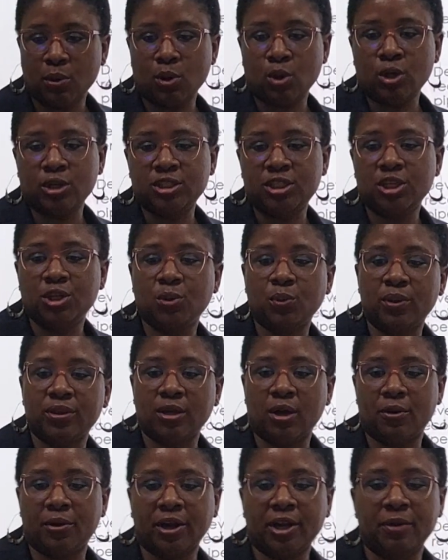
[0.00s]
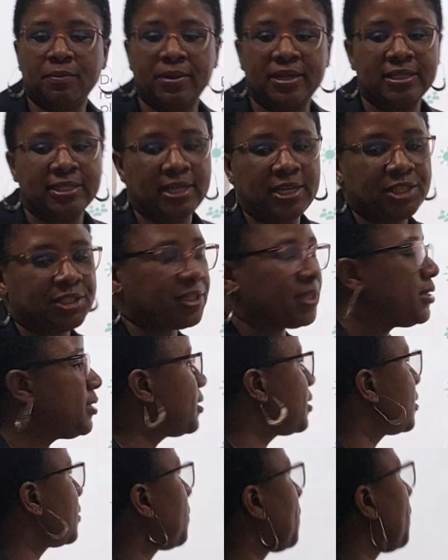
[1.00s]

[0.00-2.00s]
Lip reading: Continuing with our recommendations,